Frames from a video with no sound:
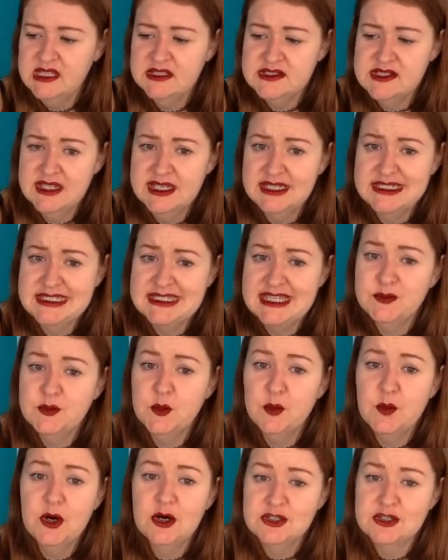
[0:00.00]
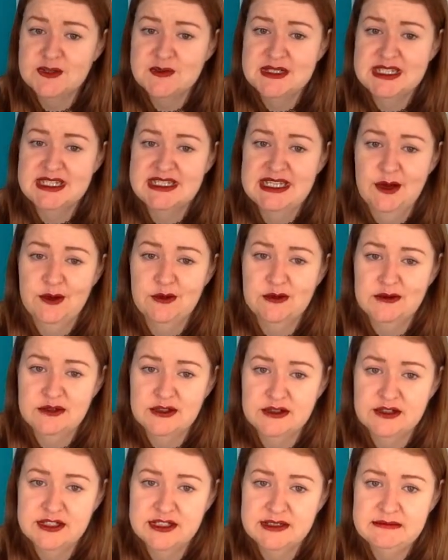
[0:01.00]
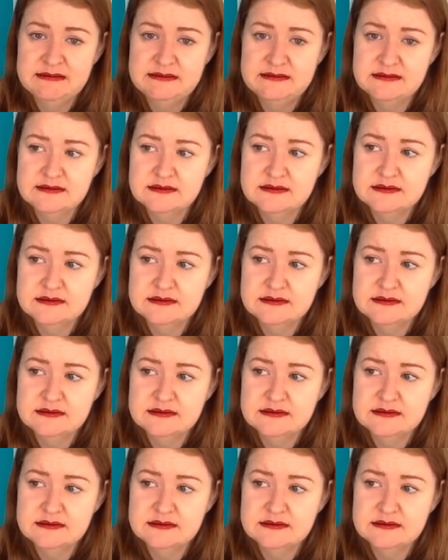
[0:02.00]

So yeah, instead we walked up to the Tower of London,